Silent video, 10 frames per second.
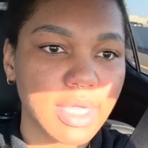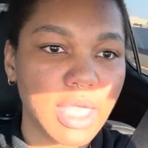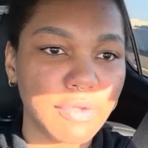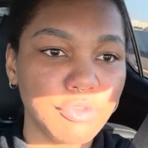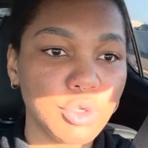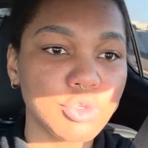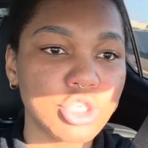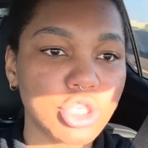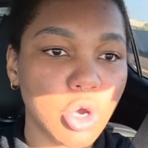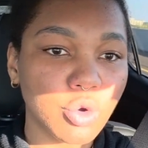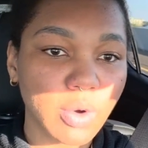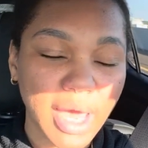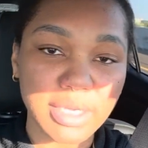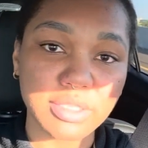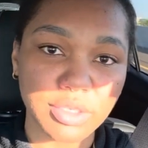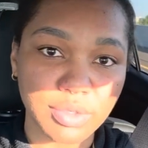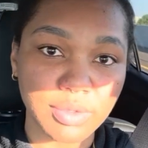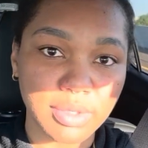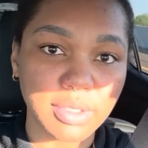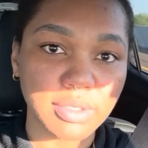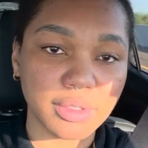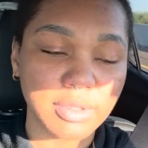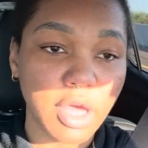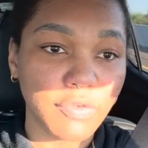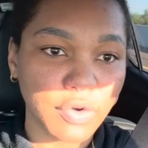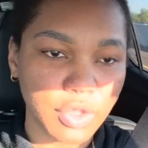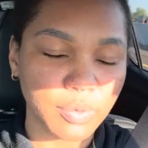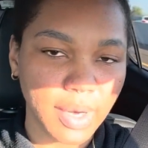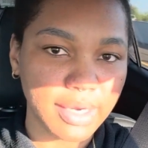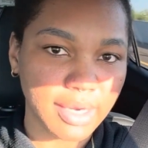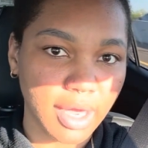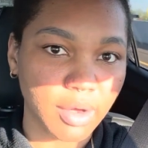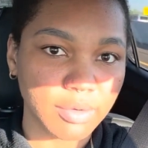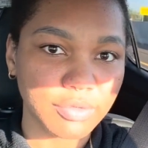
if you show gratitude for the right now,